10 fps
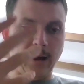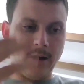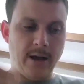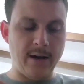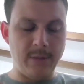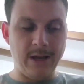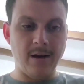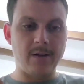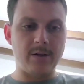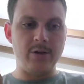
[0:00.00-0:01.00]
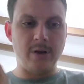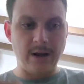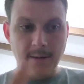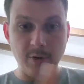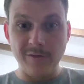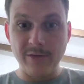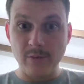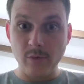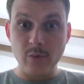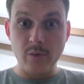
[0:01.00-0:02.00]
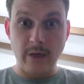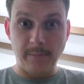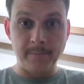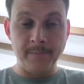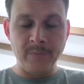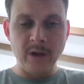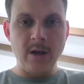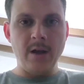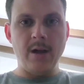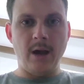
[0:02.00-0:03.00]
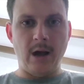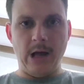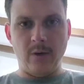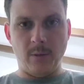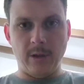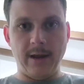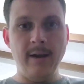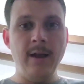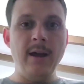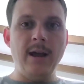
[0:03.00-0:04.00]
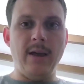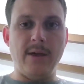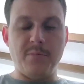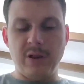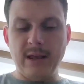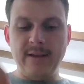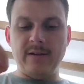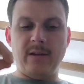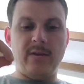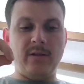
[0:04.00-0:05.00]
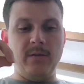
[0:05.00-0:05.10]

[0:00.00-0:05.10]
like an enemy character, you cannot move through them normally. And then place